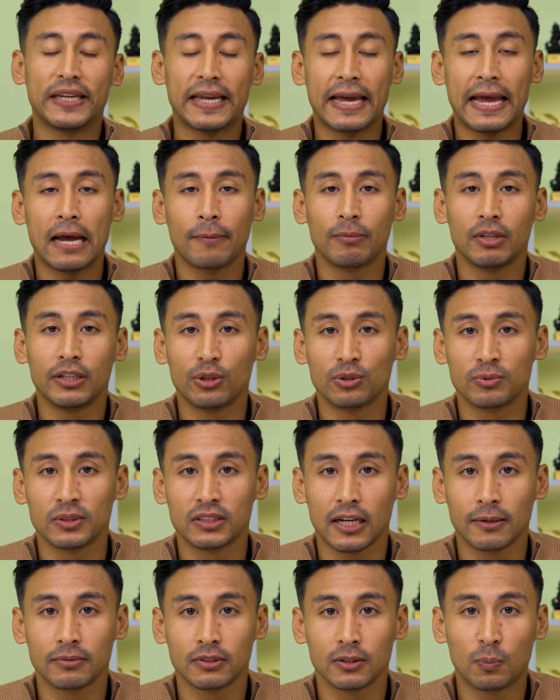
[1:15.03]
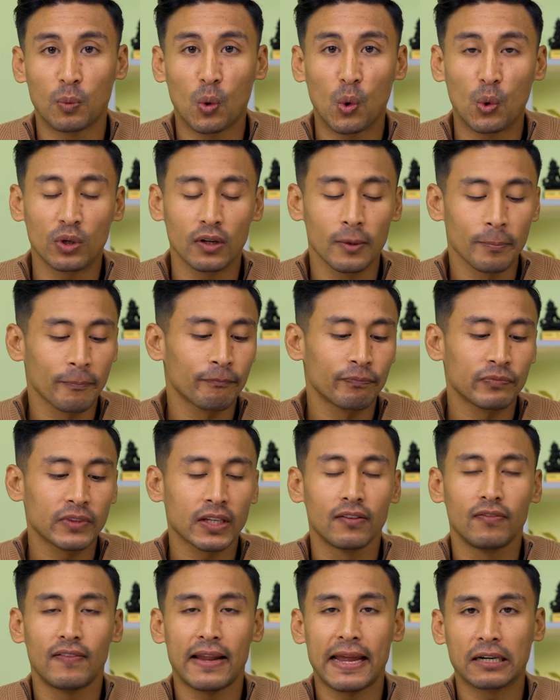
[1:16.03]
we have the USB Type-C port
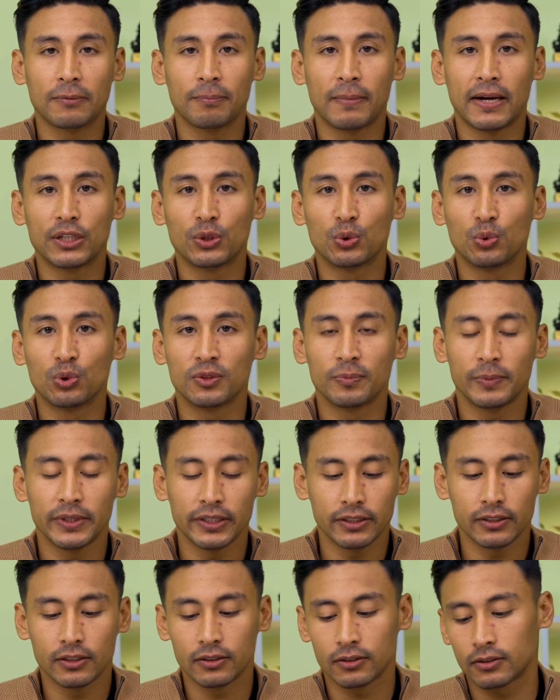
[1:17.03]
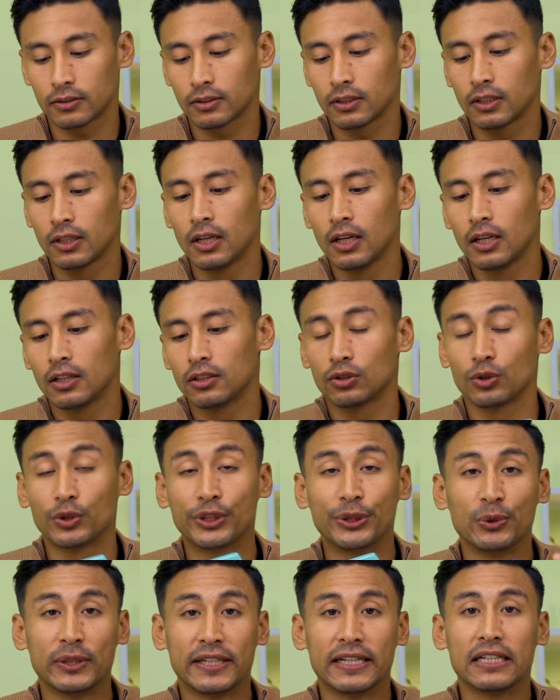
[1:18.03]
flanked by two speakers. So
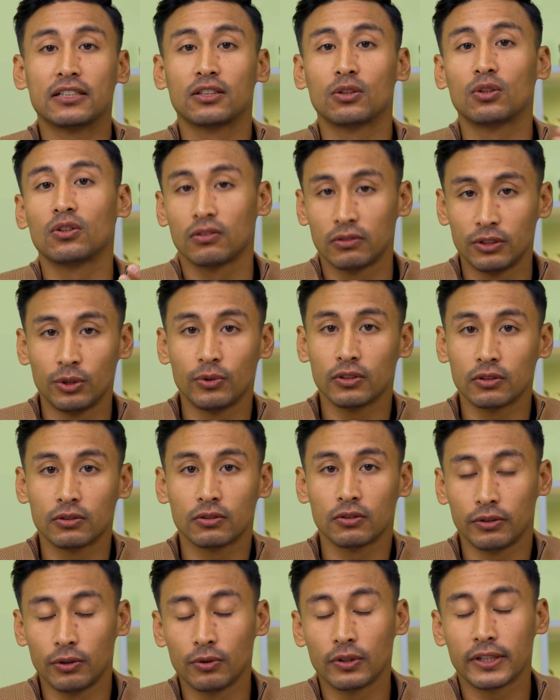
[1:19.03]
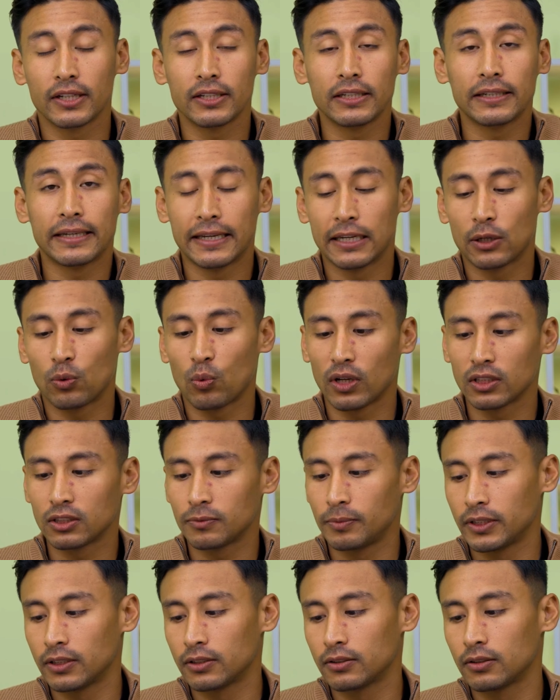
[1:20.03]
you're getting a quad
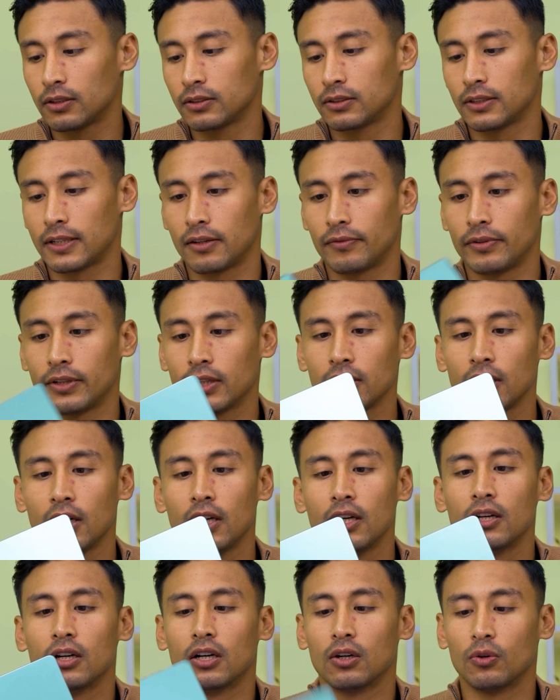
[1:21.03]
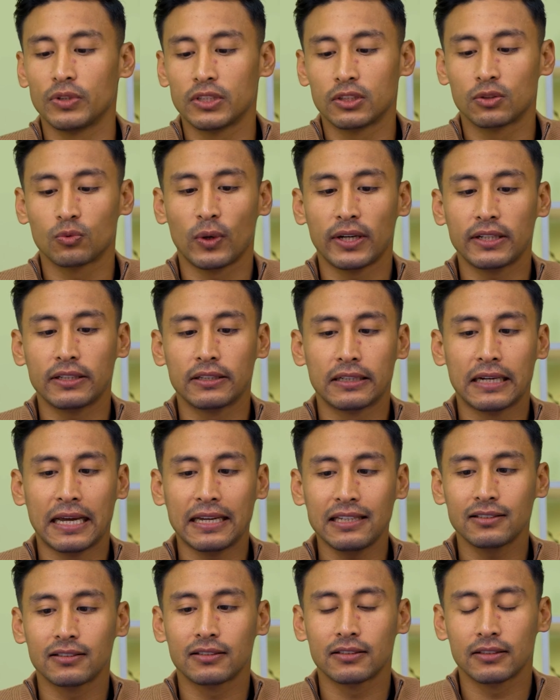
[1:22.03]
speaker setup here, which is quite
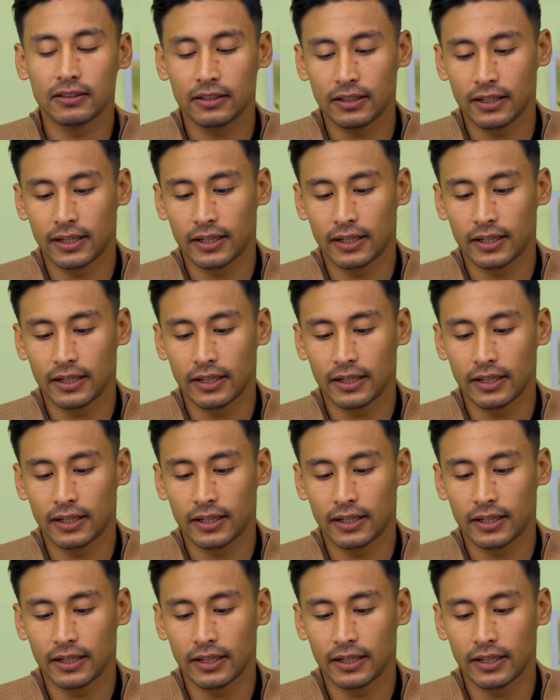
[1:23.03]
nice.